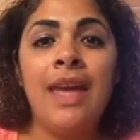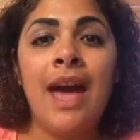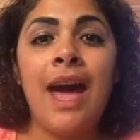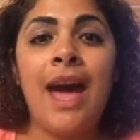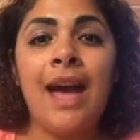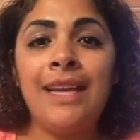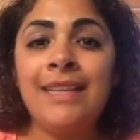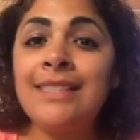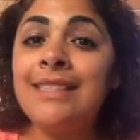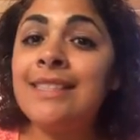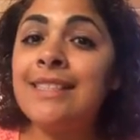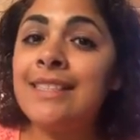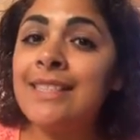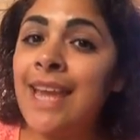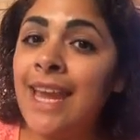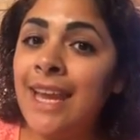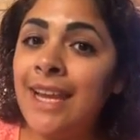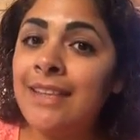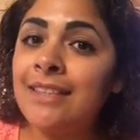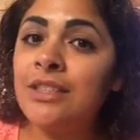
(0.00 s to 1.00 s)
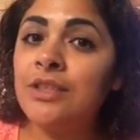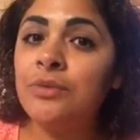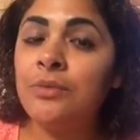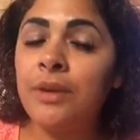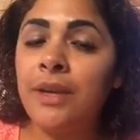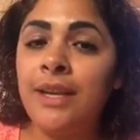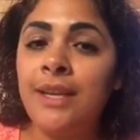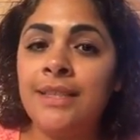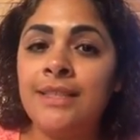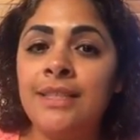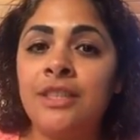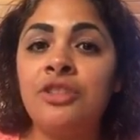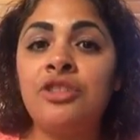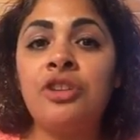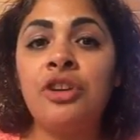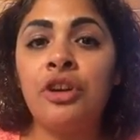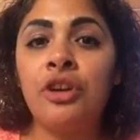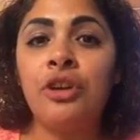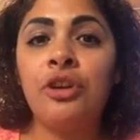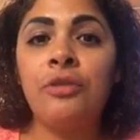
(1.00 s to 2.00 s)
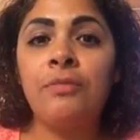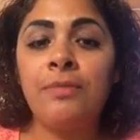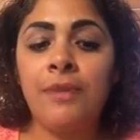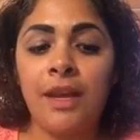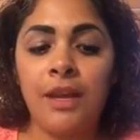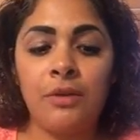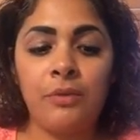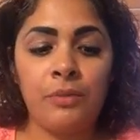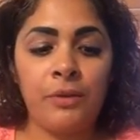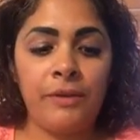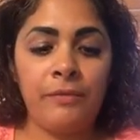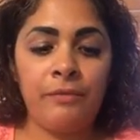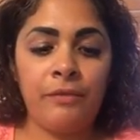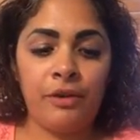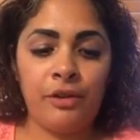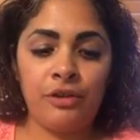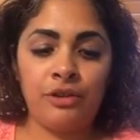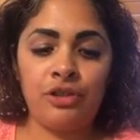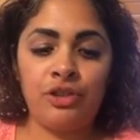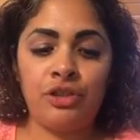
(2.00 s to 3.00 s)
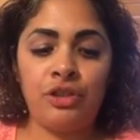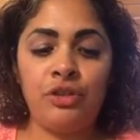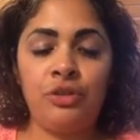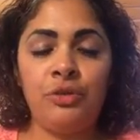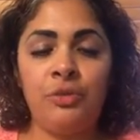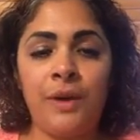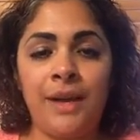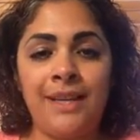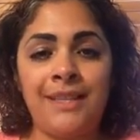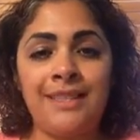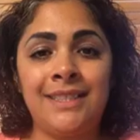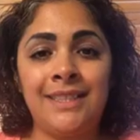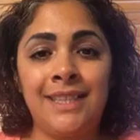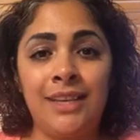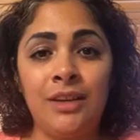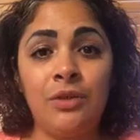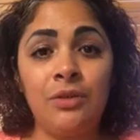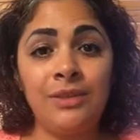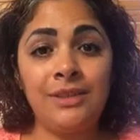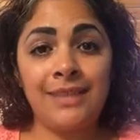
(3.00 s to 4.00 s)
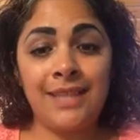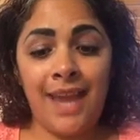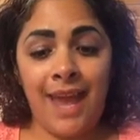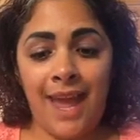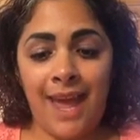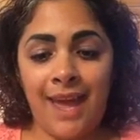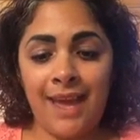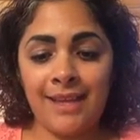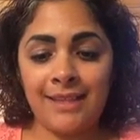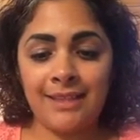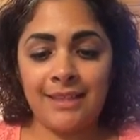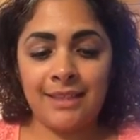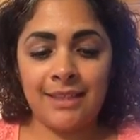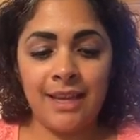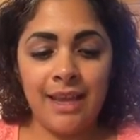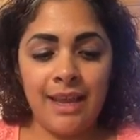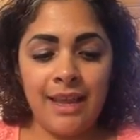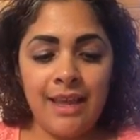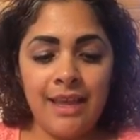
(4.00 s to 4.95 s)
High stakes is a term that refers to a single test